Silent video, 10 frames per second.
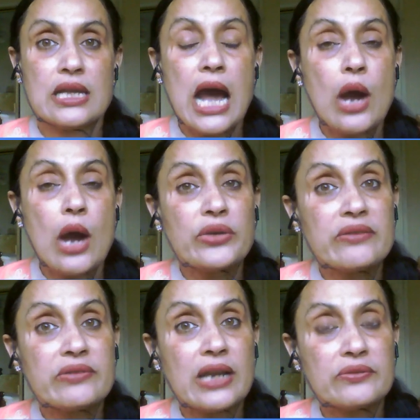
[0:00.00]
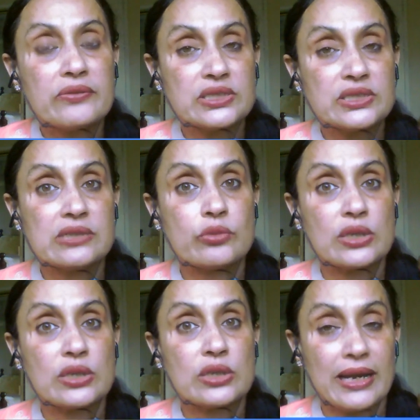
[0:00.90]
How even after she
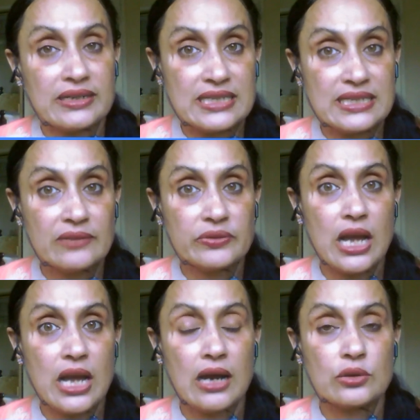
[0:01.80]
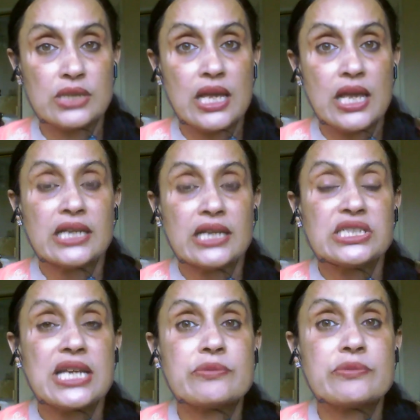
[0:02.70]
was by herself in the house,
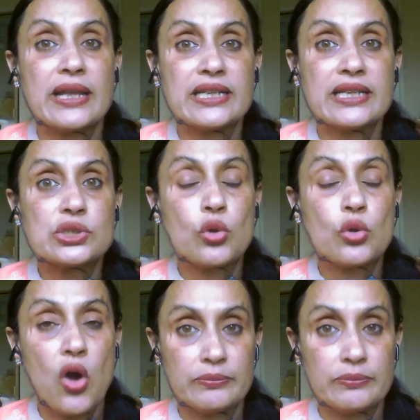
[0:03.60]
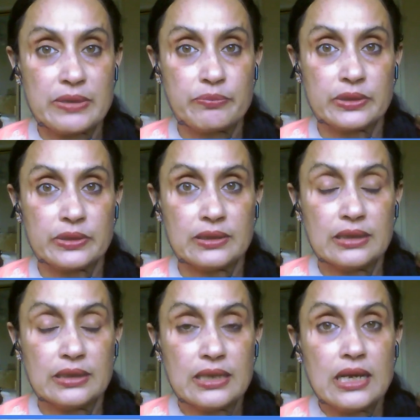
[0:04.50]
she has managed to call people.
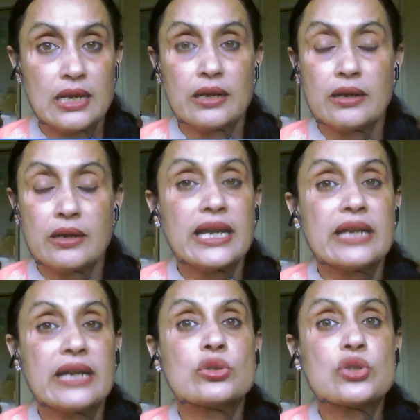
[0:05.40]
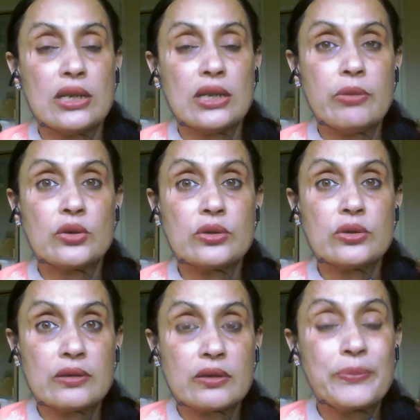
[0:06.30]
It was all about
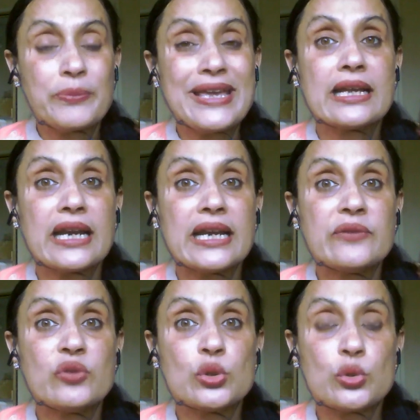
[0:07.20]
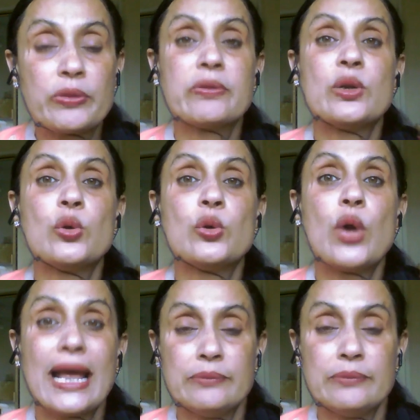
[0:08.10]
being grateful to people who
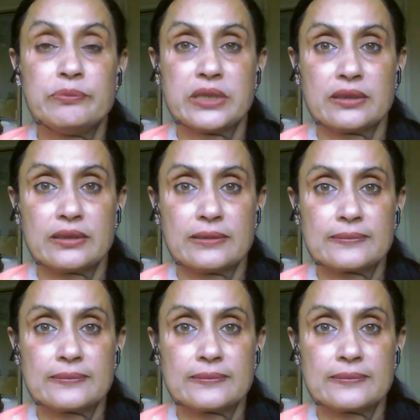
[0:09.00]
helped her.